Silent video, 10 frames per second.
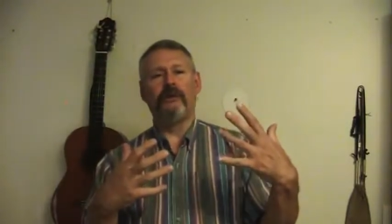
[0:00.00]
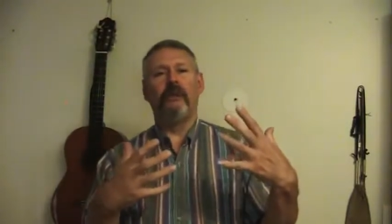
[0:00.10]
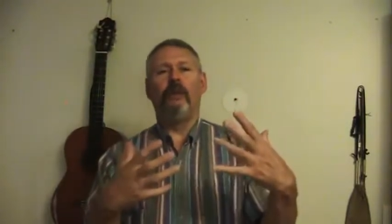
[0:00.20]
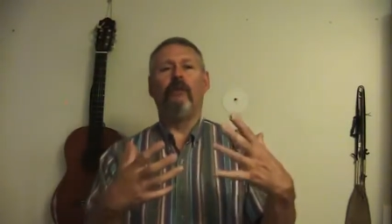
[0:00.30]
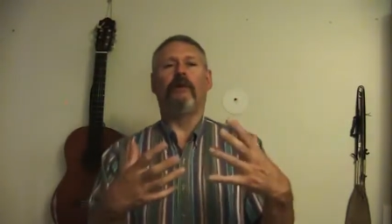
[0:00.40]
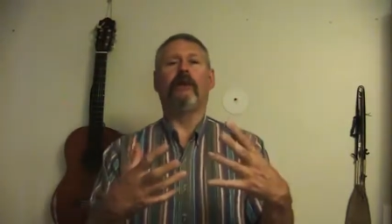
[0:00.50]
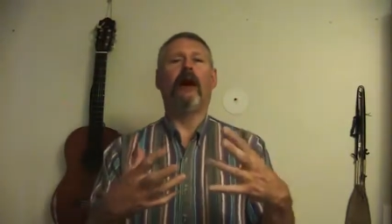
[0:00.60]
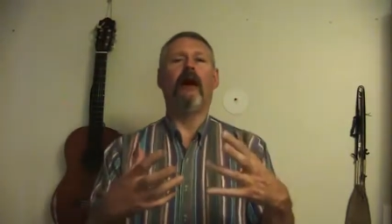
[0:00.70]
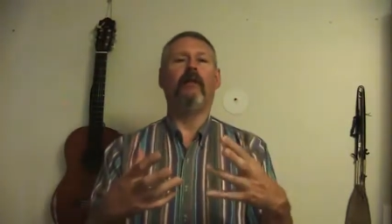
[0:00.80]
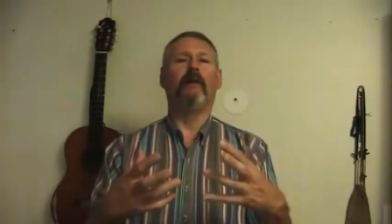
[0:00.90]
with
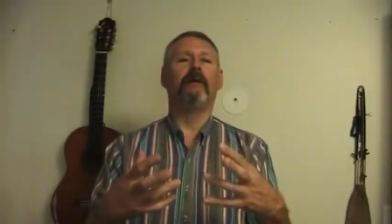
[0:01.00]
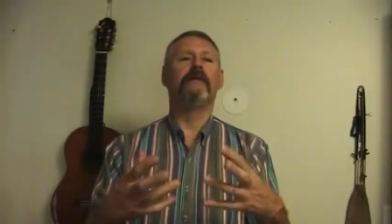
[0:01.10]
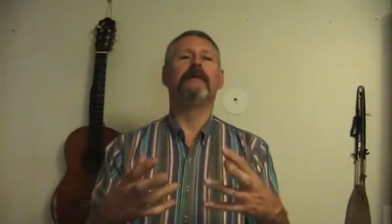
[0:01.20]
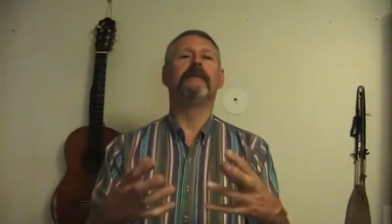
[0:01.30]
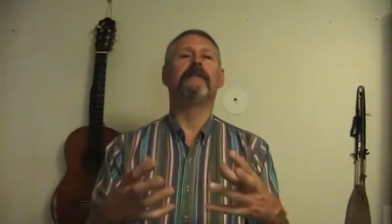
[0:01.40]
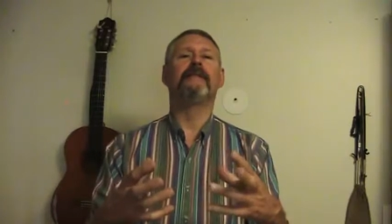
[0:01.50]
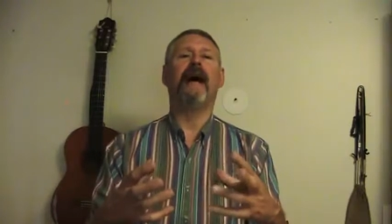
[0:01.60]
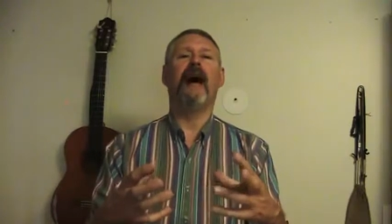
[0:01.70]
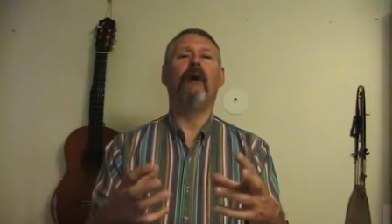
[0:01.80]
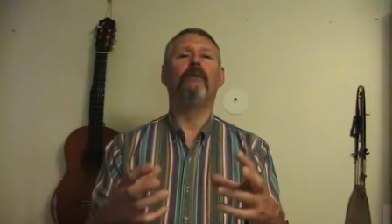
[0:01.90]
colors and
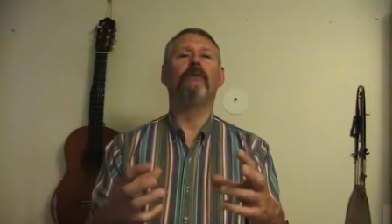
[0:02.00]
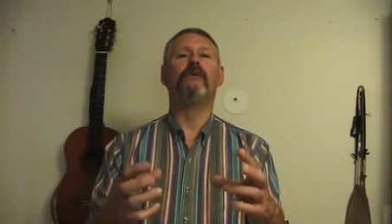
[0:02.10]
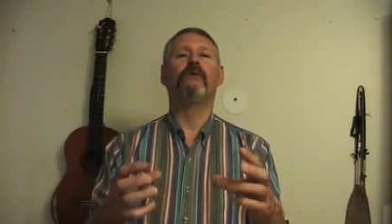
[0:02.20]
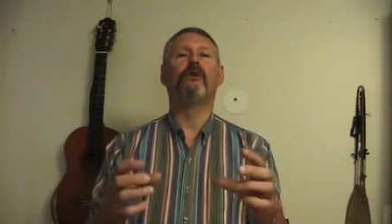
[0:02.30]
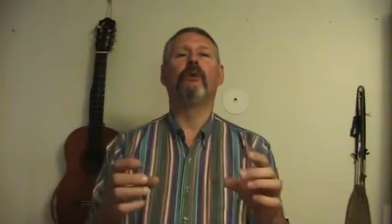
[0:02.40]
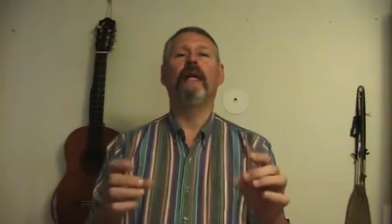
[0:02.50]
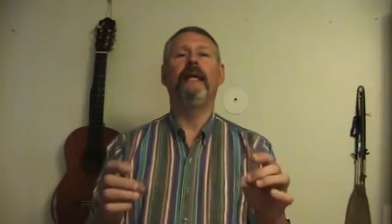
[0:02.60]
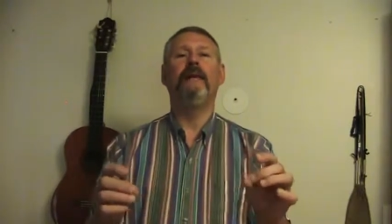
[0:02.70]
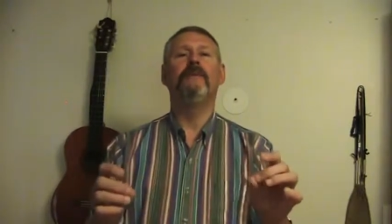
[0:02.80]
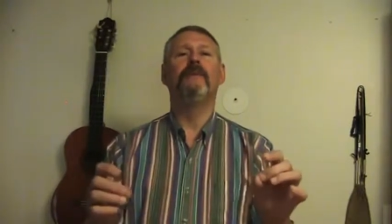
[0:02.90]
sounds,
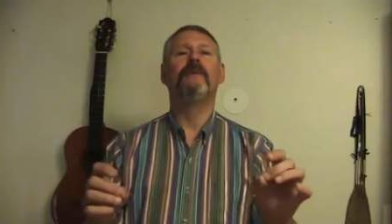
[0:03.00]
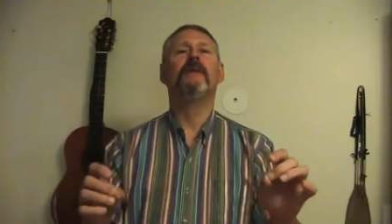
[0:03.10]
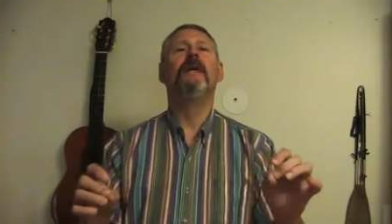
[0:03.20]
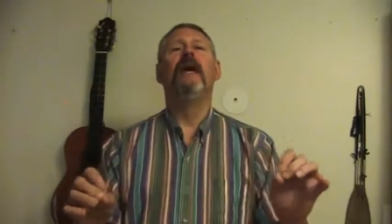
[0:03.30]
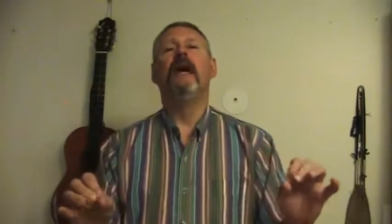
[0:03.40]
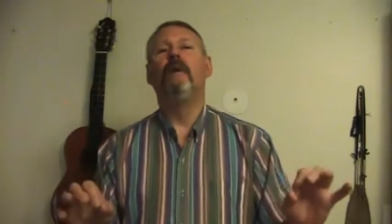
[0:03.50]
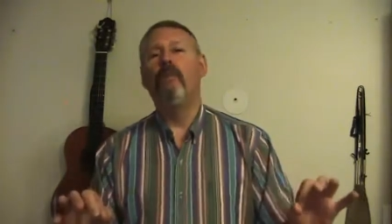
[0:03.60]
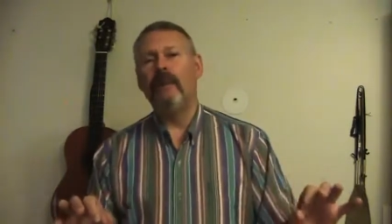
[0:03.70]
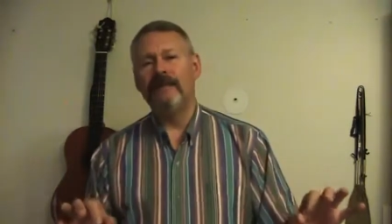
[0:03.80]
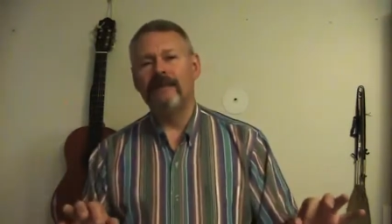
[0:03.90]
screams and
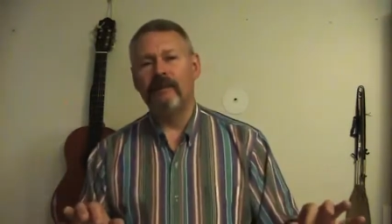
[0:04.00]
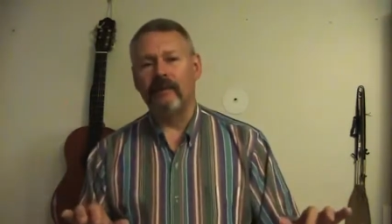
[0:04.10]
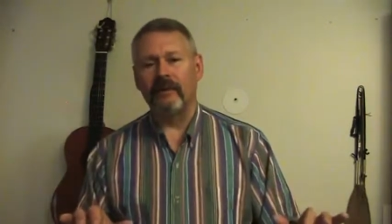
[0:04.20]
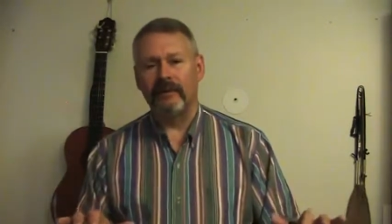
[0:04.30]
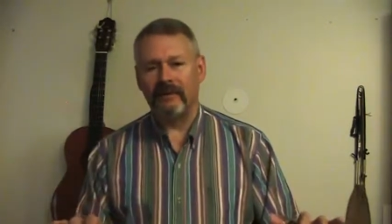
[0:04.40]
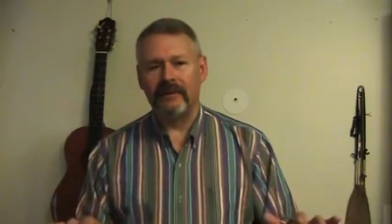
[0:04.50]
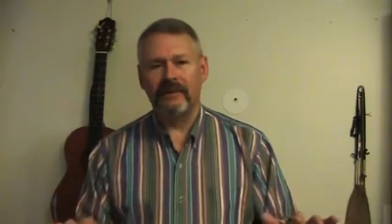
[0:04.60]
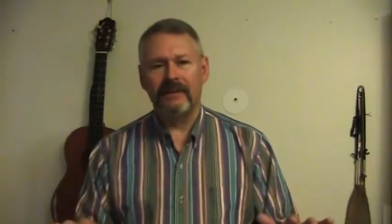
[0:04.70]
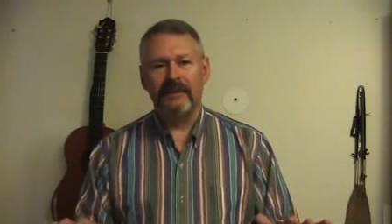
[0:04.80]
whispers.